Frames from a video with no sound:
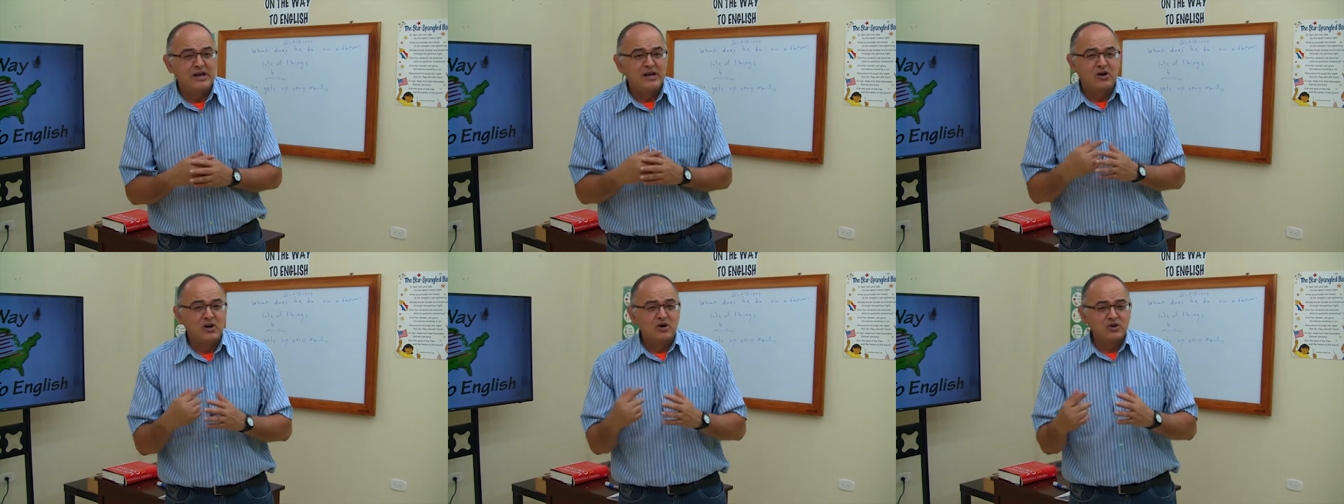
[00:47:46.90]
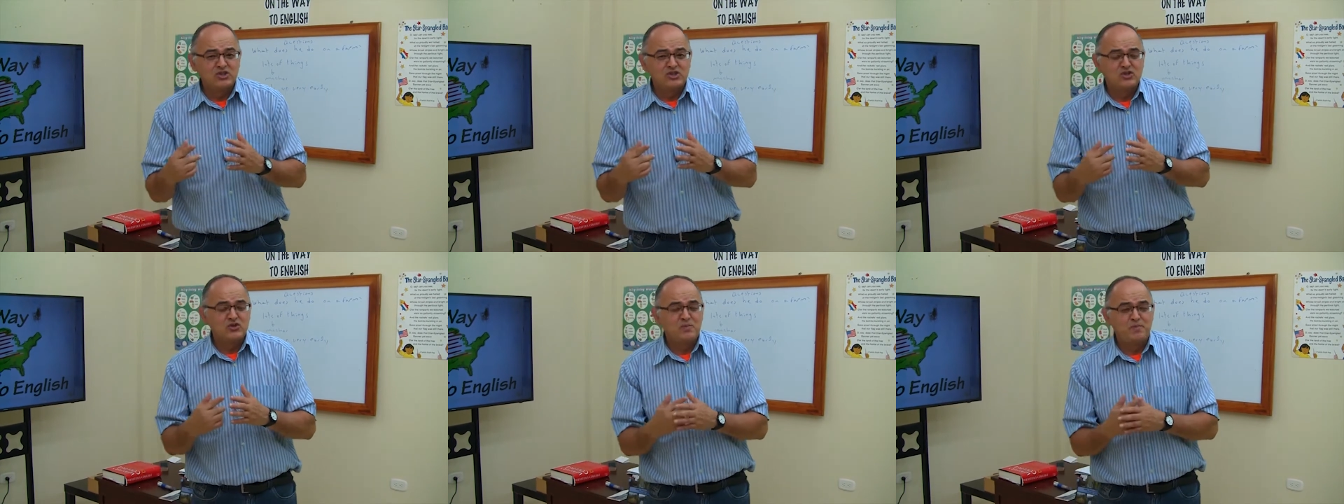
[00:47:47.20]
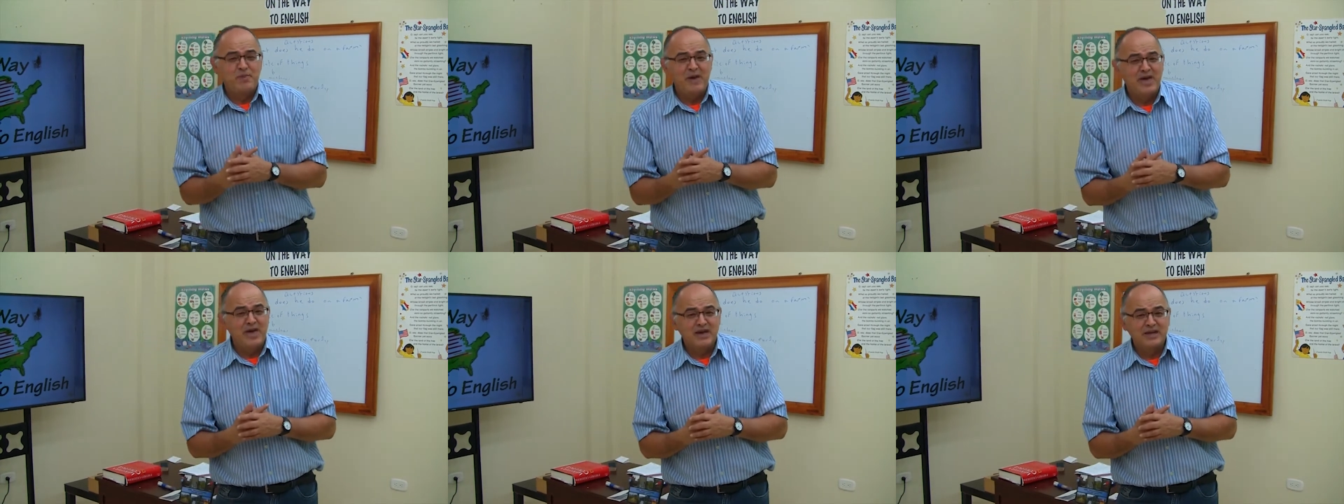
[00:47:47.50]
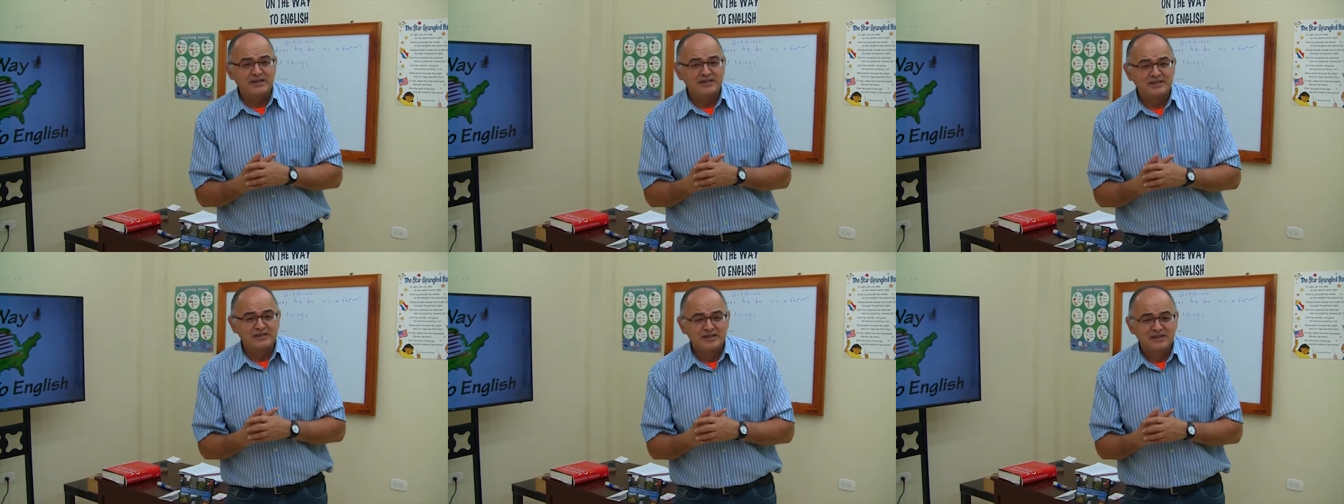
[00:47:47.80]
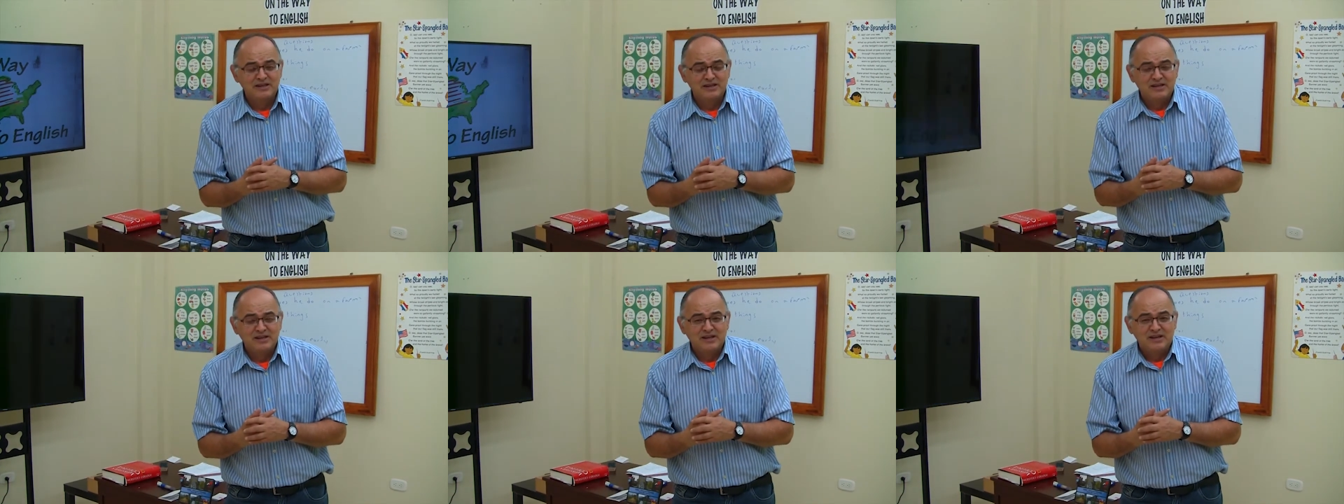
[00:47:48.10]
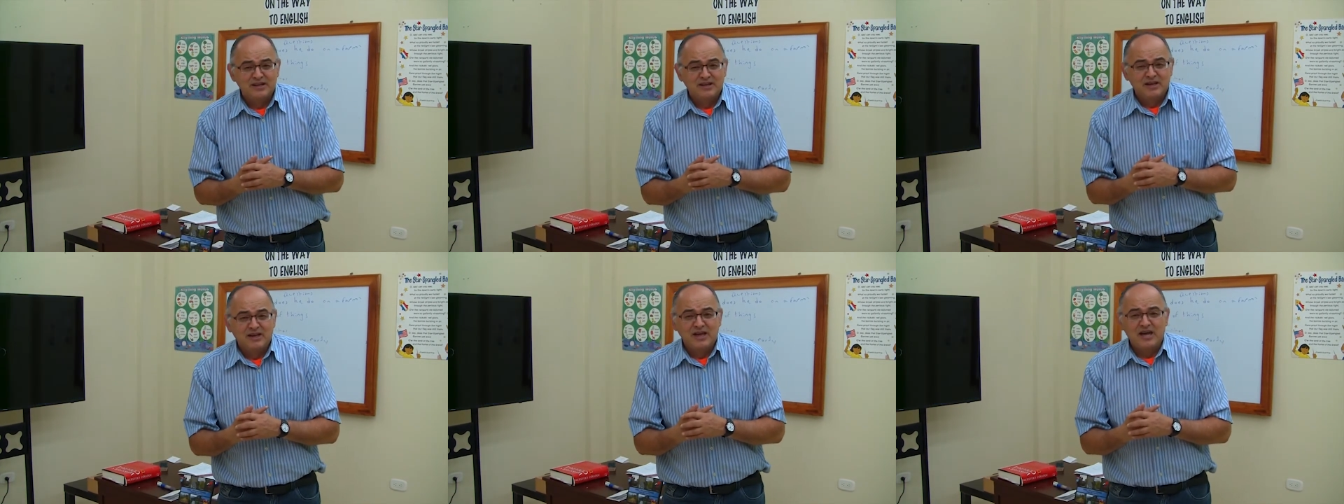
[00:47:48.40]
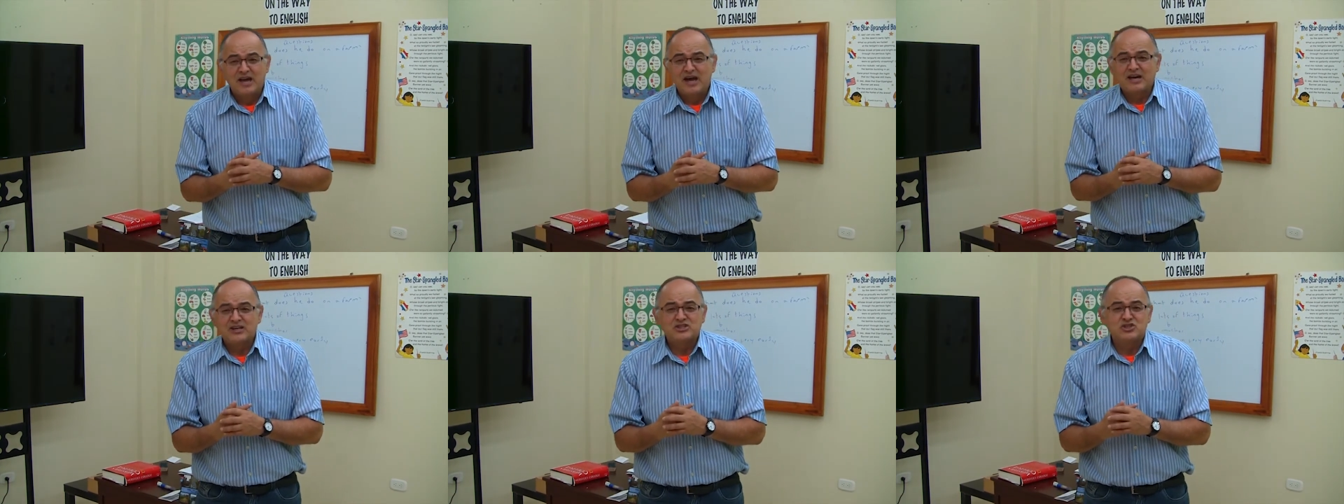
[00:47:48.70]
he goes to bed, he
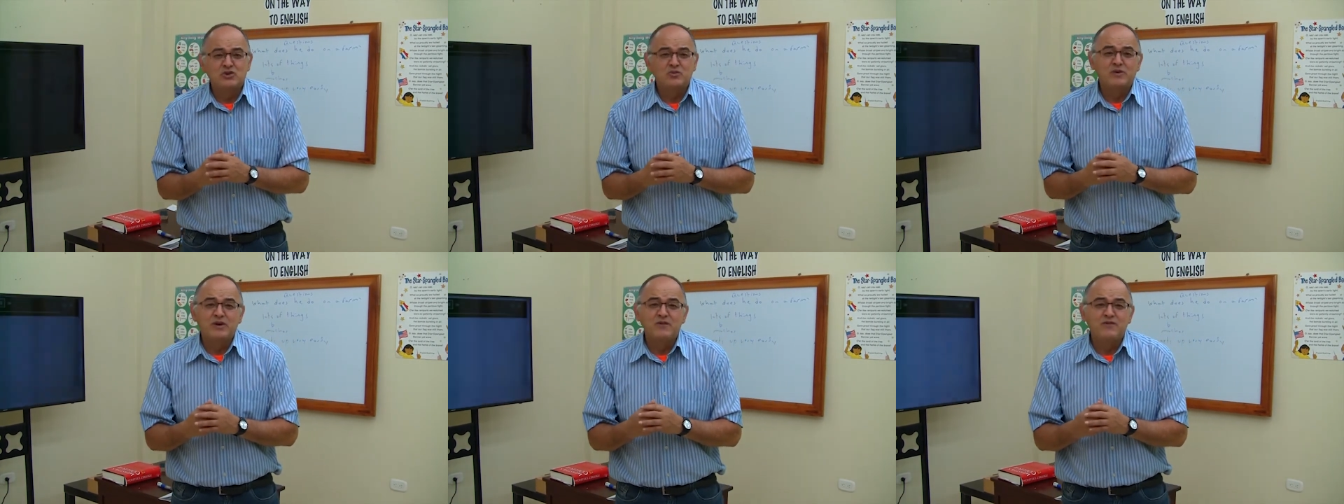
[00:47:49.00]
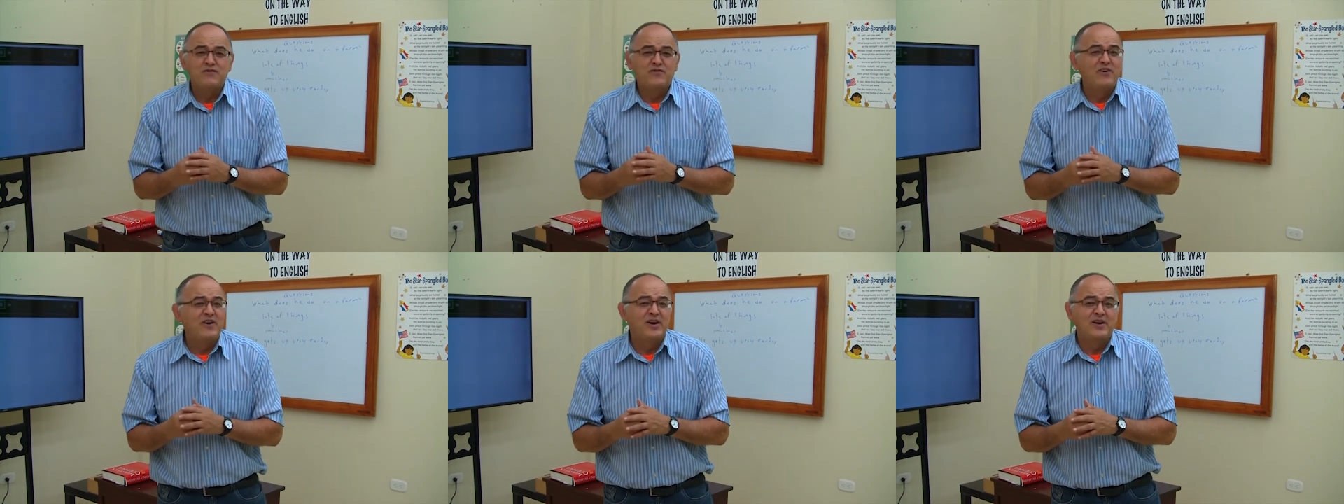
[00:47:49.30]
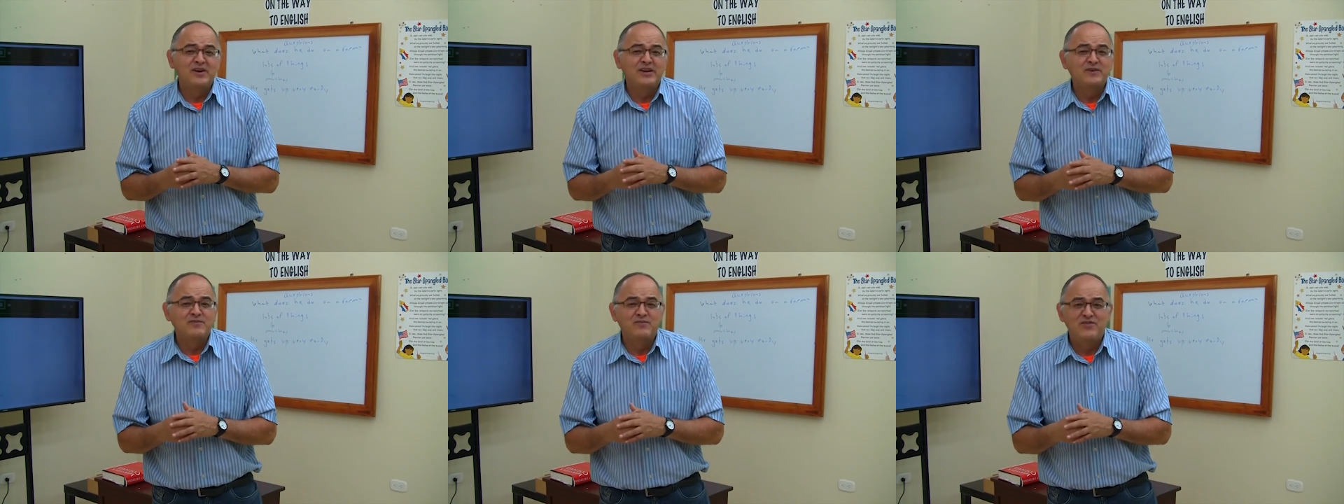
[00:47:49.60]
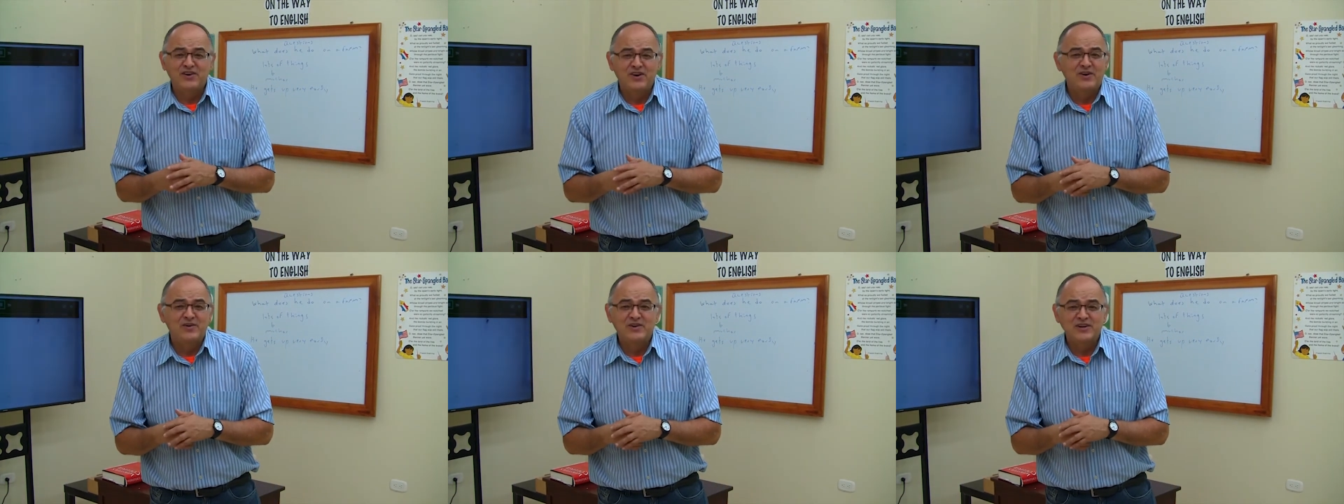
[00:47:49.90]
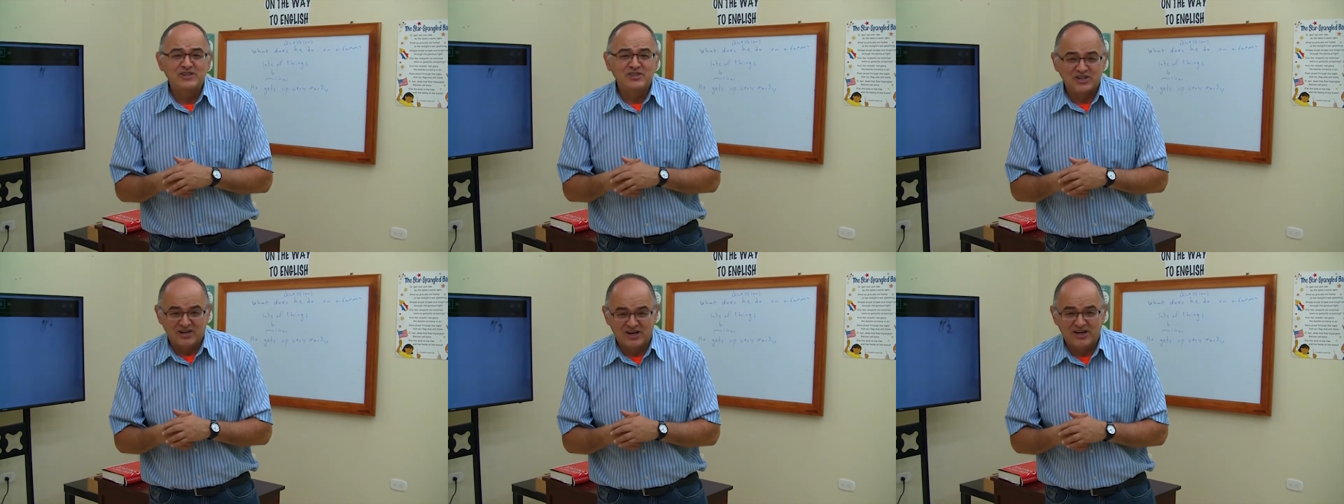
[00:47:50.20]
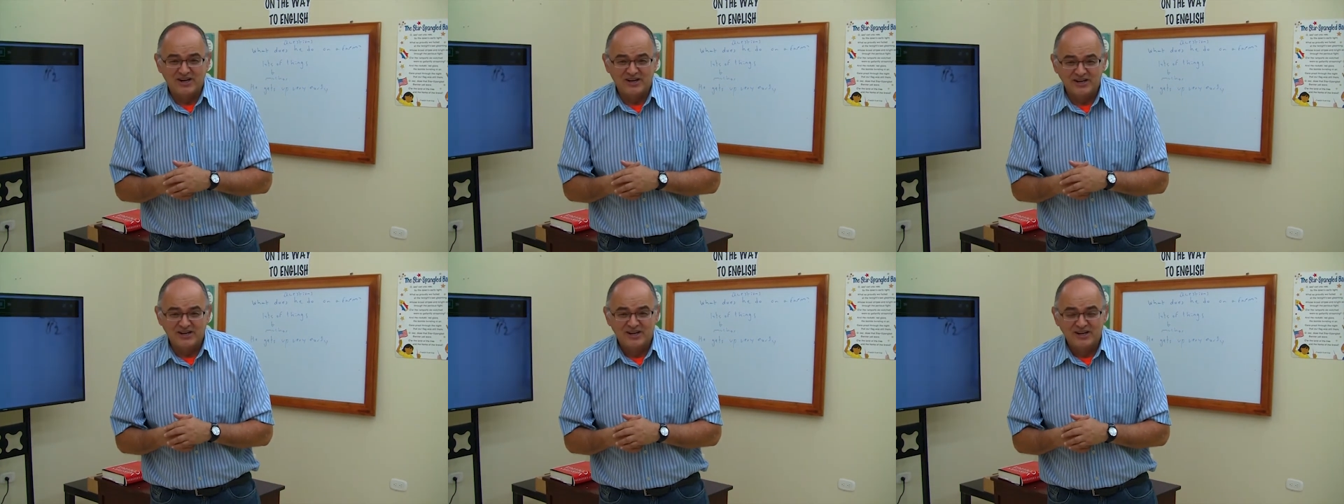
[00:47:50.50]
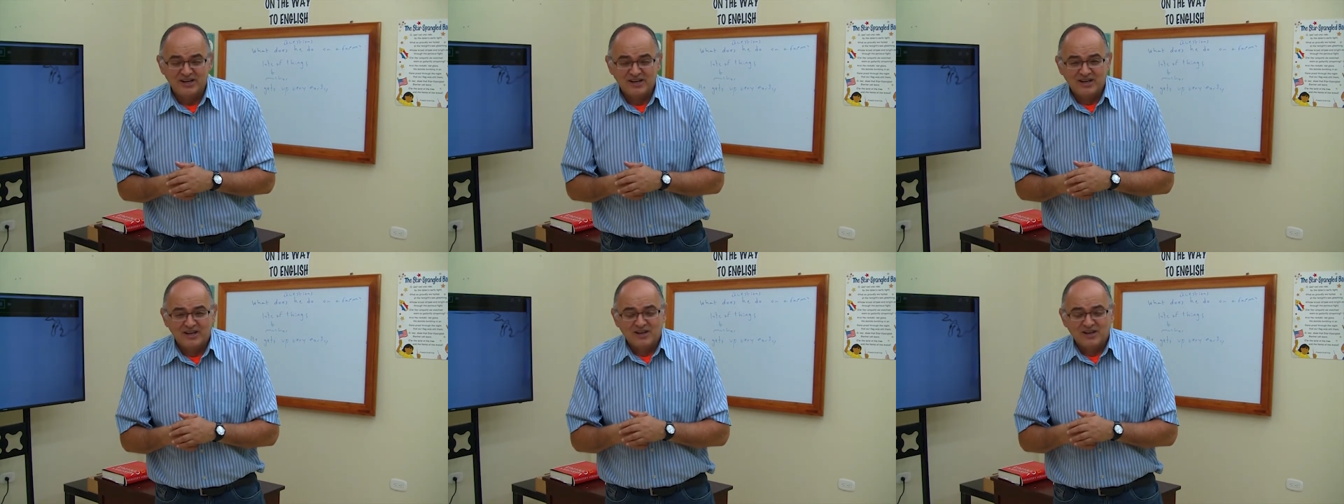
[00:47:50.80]
has to be very, very tired.